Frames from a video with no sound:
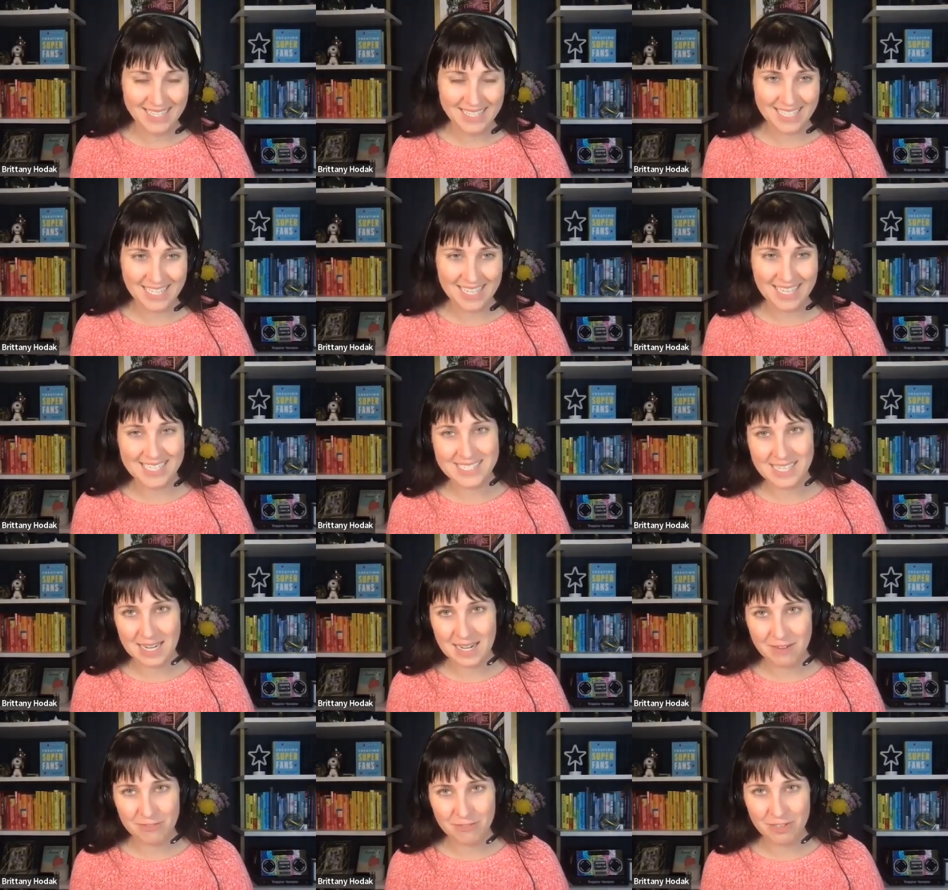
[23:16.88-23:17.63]
Did they
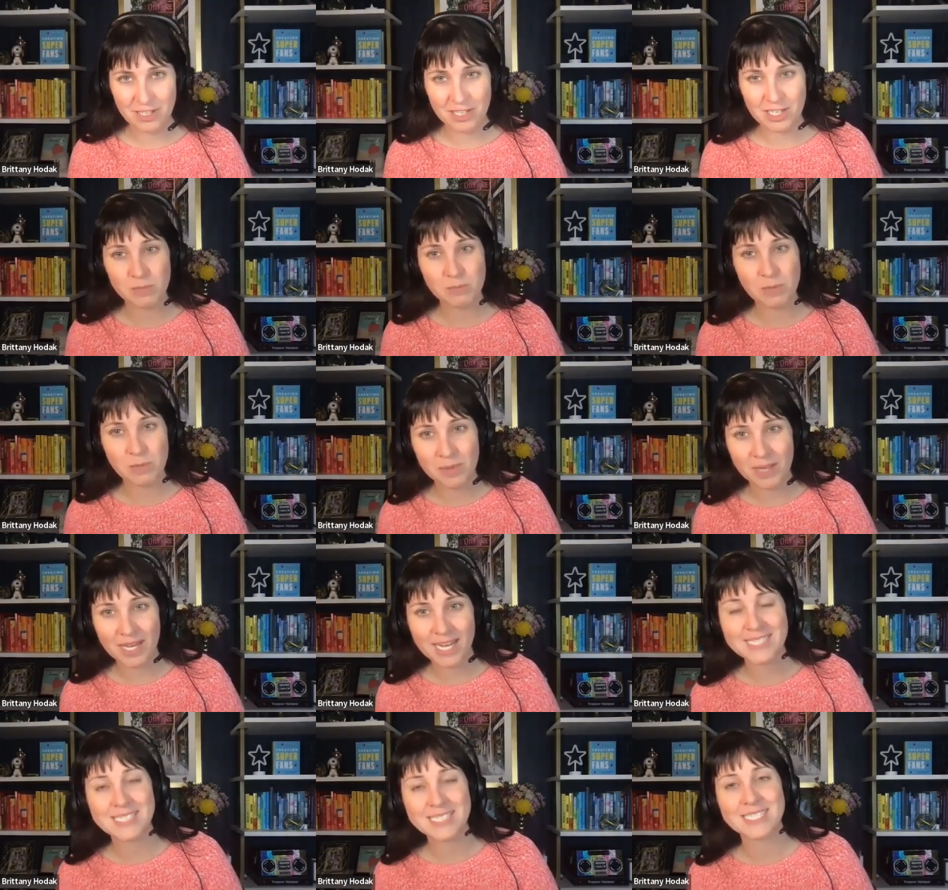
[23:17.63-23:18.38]
sign up for your email
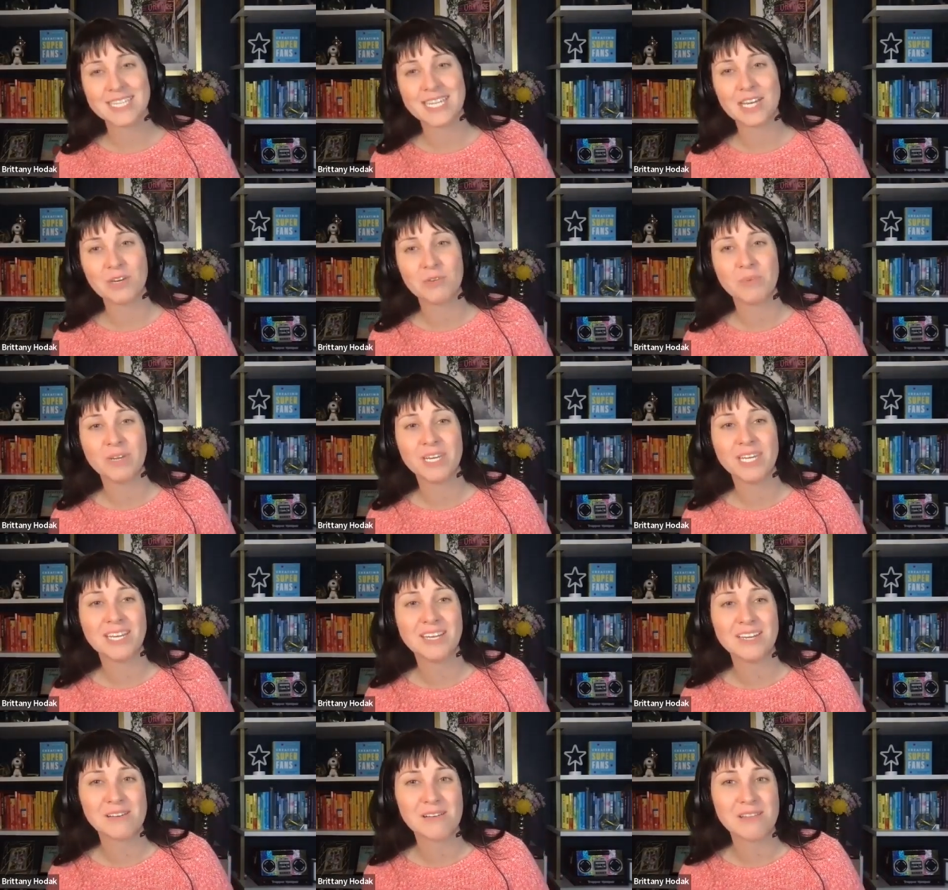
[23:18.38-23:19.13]
blast? Did they
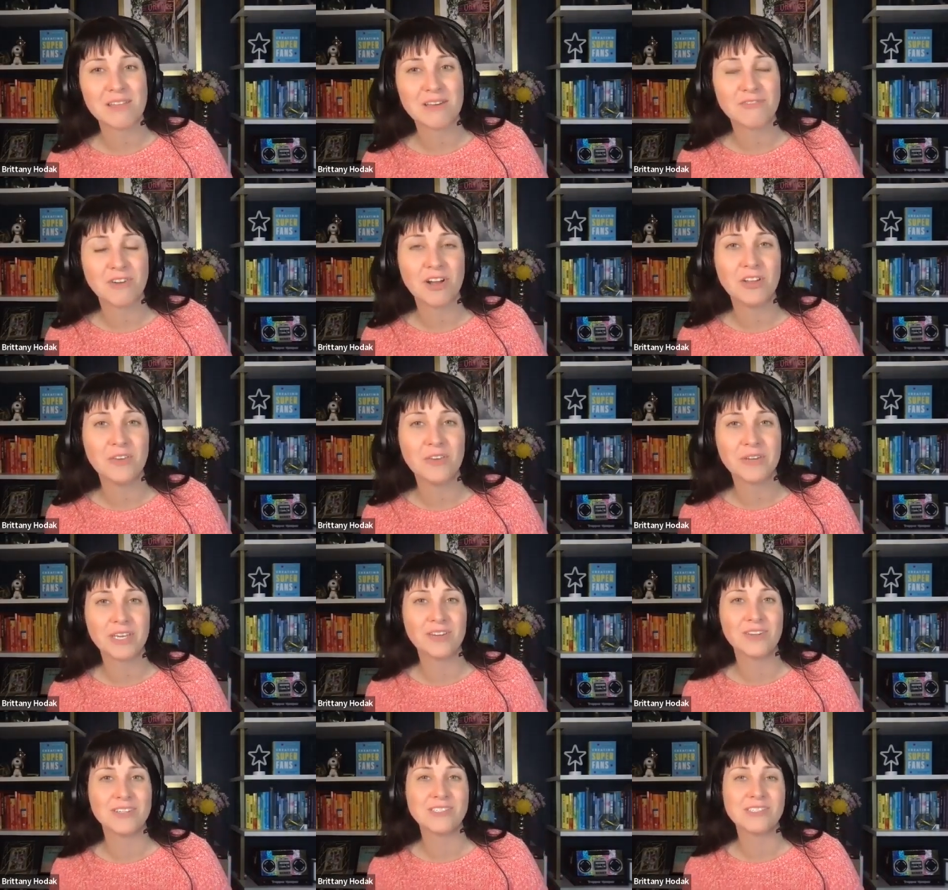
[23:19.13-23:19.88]
read it? Are they
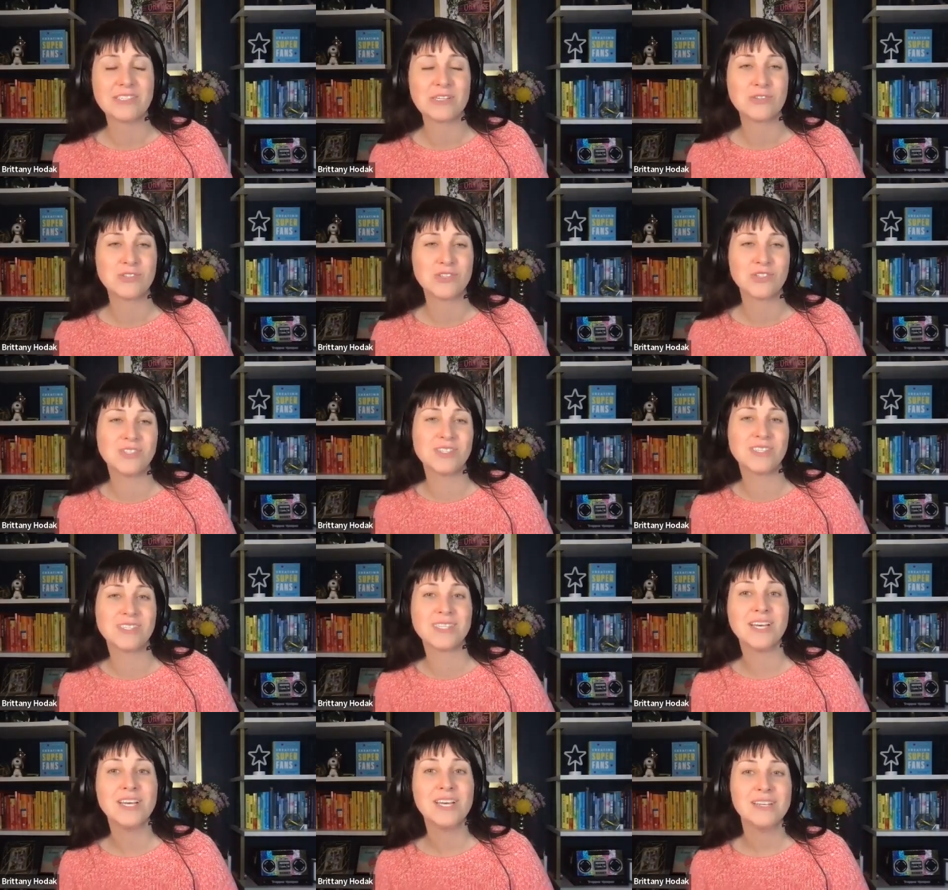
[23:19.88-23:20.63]
following you on
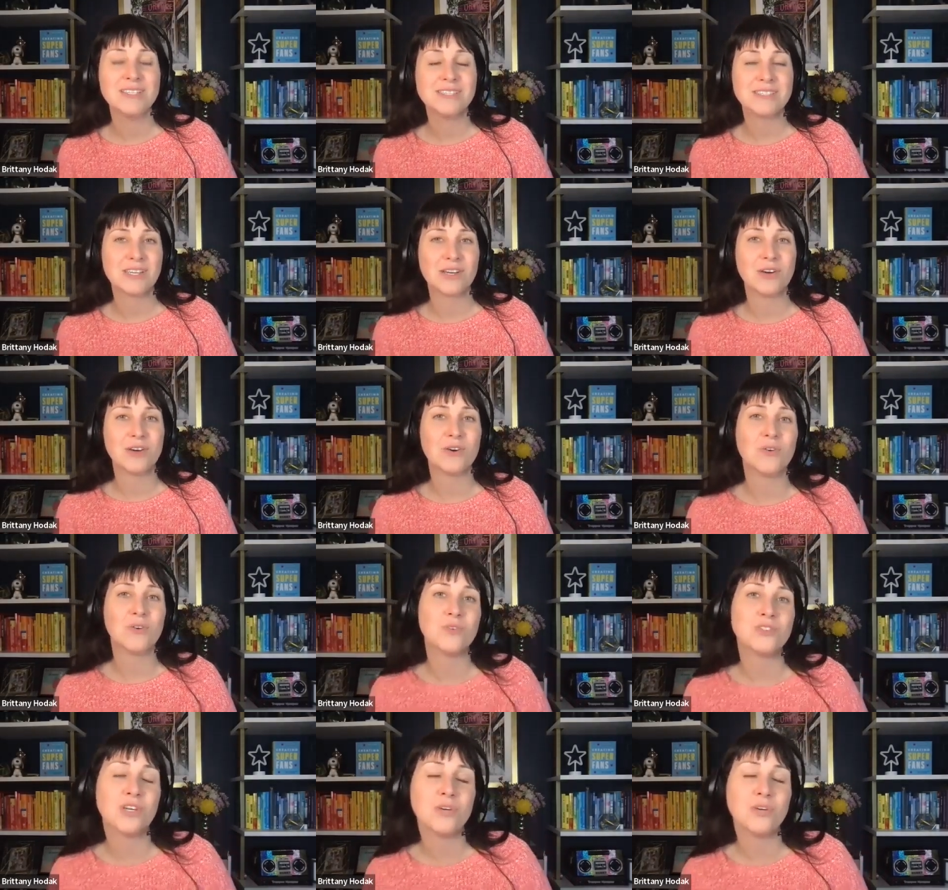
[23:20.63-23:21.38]
socials?
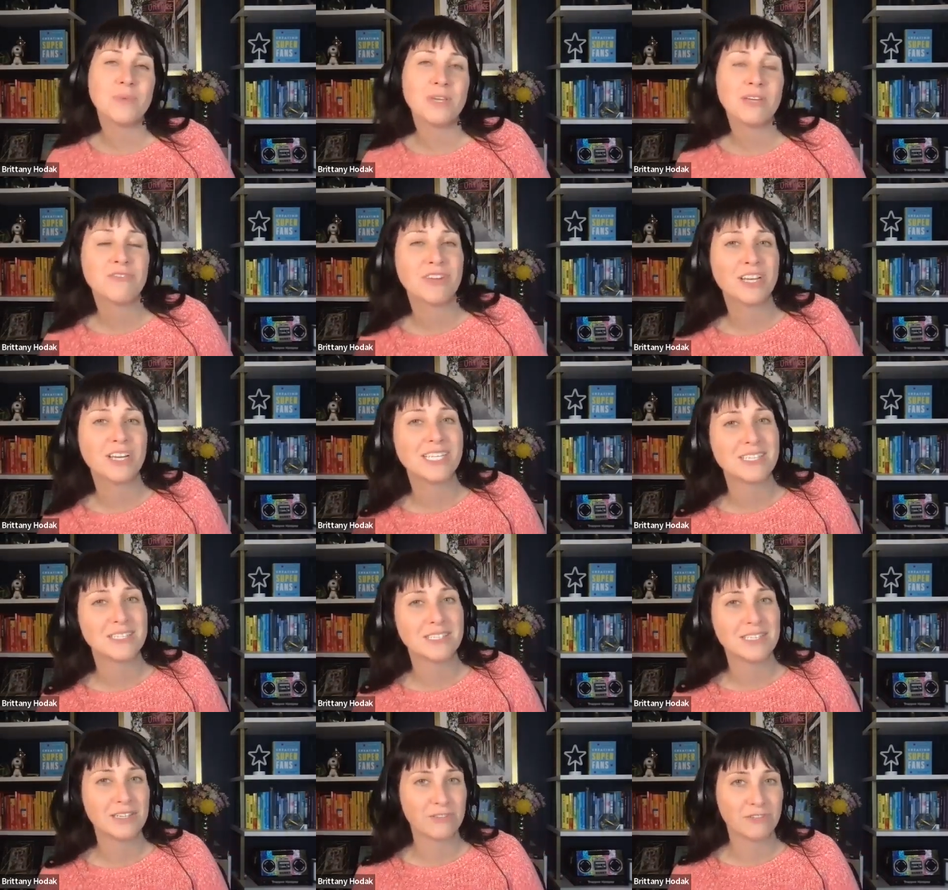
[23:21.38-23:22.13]
So don't be afraid
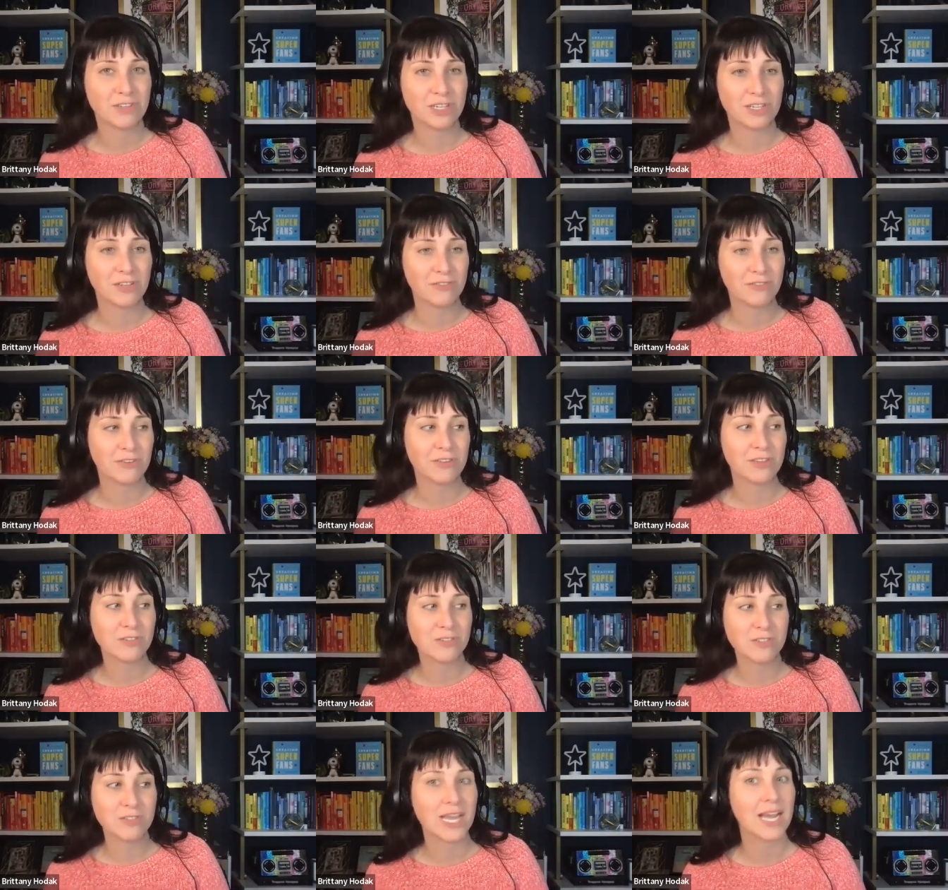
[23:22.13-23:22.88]
to look for
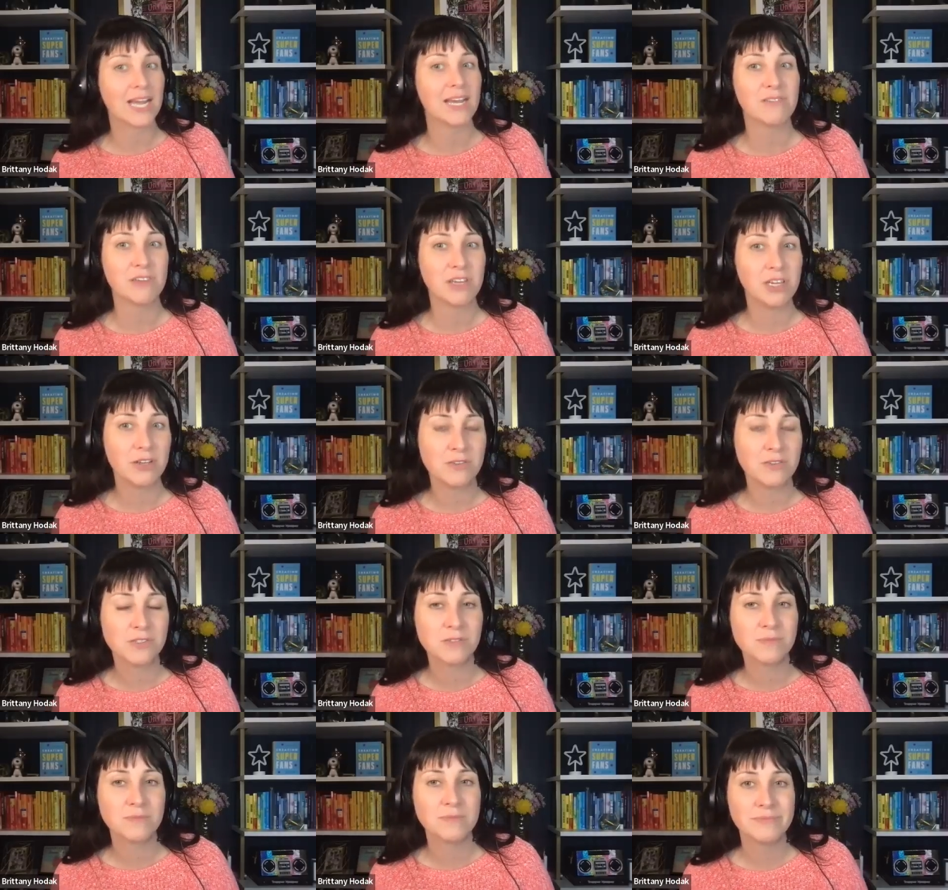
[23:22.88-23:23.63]
those kind of
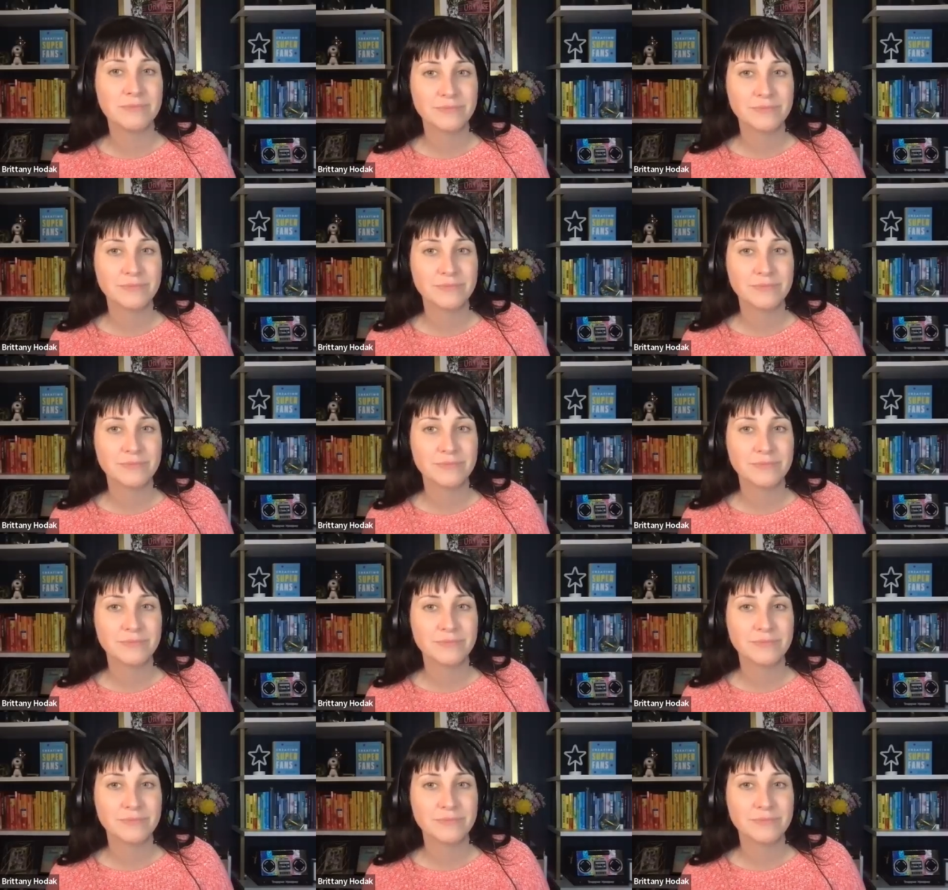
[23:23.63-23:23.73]
cues.